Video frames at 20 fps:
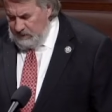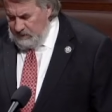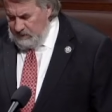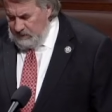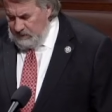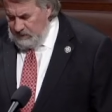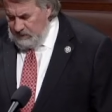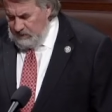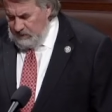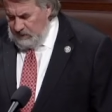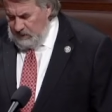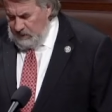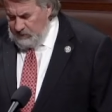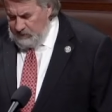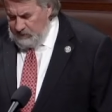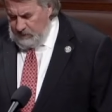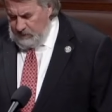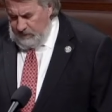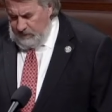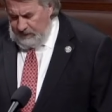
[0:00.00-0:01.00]
that's uh,
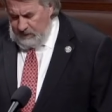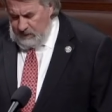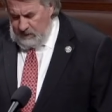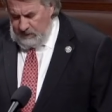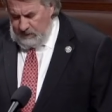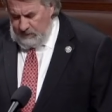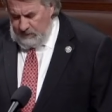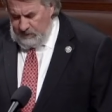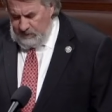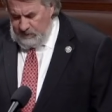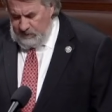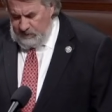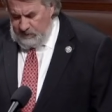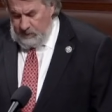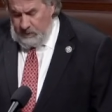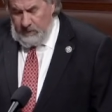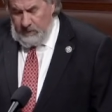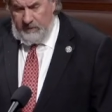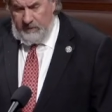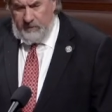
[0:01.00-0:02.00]
also my colleague Mr.
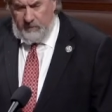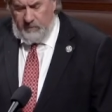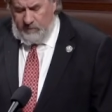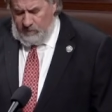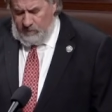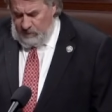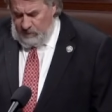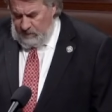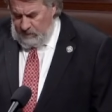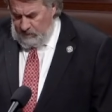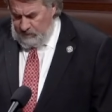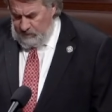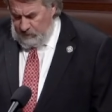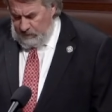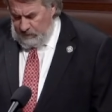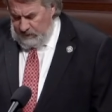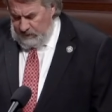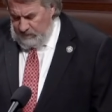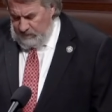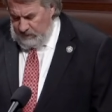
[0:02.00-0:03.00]
Steube from Florida was
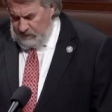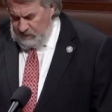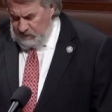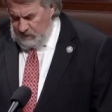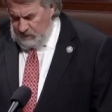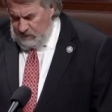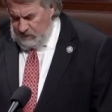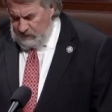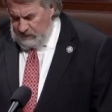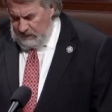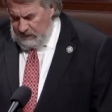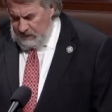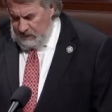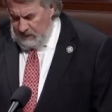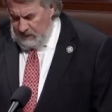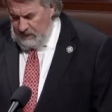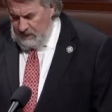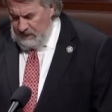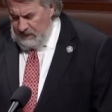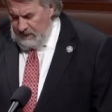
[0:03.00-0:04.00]
working very strongly
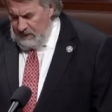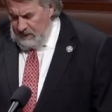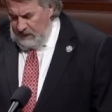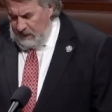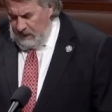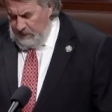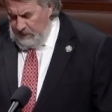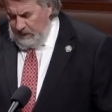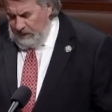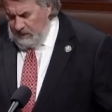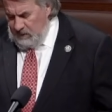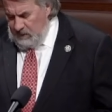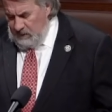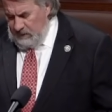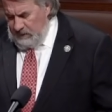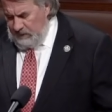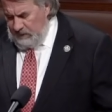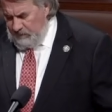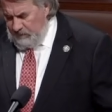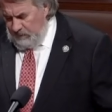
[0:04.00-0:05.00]
on, and my
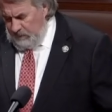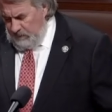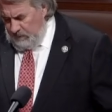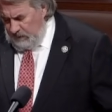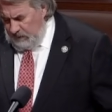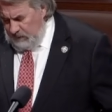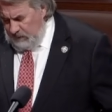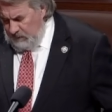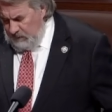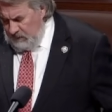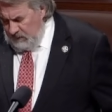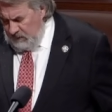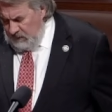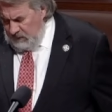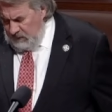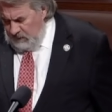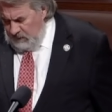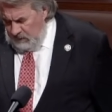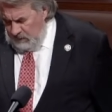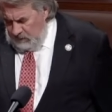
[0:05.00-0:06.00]
colleague from uh,
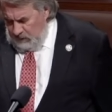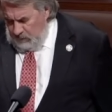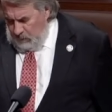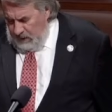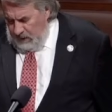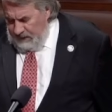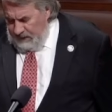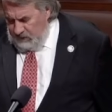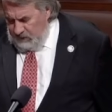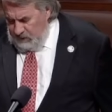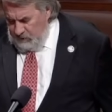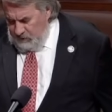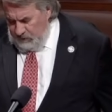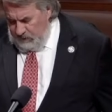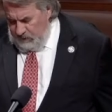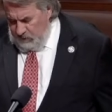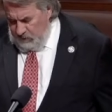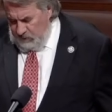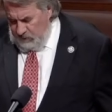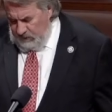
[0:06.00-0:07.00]
the wine
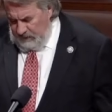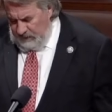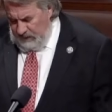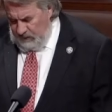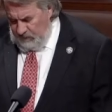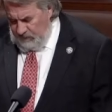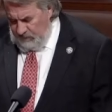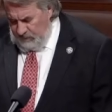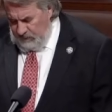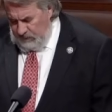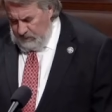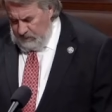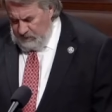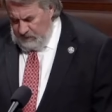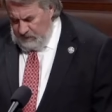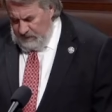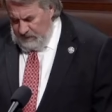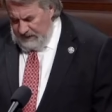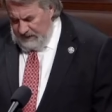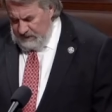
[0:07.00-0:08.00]
country in Northern California,
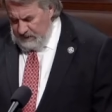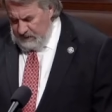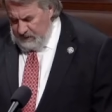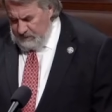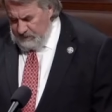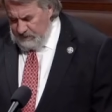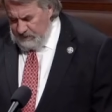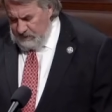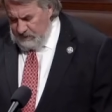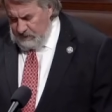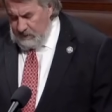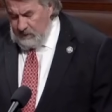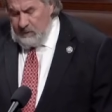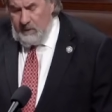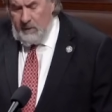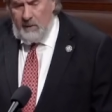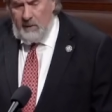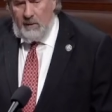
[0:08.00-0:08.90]
Mr. Mike Thompson,